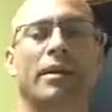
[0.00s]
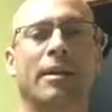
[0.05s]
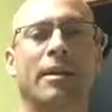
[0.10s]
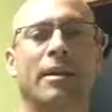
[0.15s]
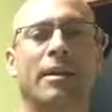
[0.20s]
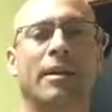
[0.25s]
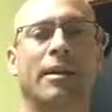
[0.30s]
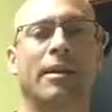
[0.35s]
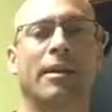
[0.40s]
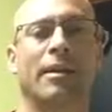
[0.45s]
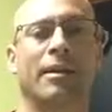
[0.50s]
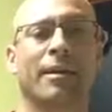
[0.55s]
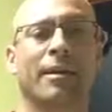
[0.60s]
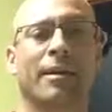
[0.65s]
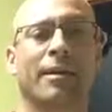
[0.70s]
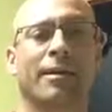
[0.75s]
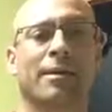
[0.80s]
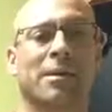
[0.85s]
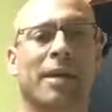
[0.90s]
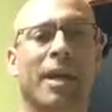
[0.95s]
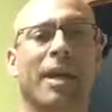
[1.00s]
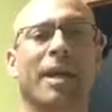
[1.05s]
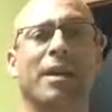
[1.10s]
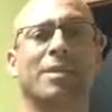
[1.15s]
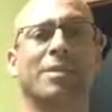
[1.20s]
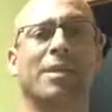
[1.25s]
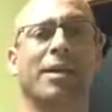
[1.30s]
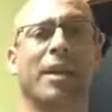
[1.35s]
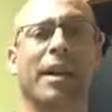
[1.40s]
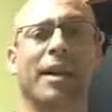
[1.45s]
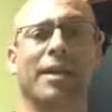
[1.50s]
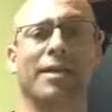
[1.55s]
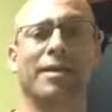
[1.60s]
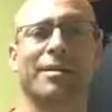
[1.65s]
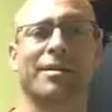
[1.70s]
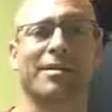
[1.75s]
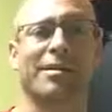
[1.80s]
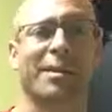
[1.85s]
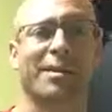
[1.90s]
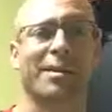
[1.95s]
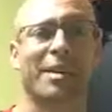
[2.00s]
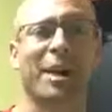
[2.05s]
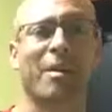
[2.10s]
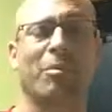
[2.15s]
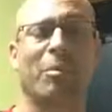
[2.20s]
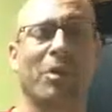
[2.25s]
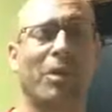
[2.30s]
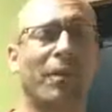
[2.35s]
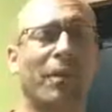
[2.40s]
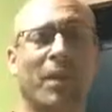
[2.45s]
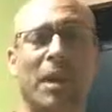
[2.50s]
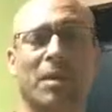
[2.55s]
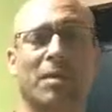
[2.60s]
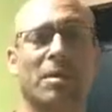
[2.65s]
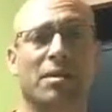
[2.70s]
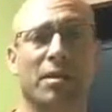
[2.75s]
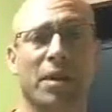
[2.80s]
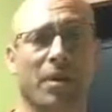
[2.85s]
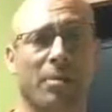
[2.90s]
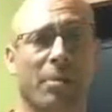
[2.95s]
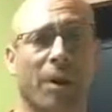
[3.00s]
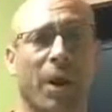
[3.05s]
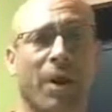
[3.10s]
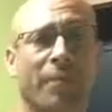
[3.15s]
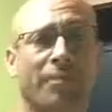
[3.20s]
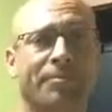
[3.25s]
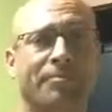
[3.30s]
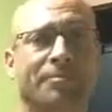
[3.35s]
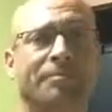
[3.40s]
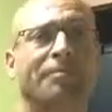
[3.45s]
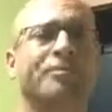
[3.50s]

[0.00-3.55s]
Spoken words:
in the check engine light example, the engine's going to blow.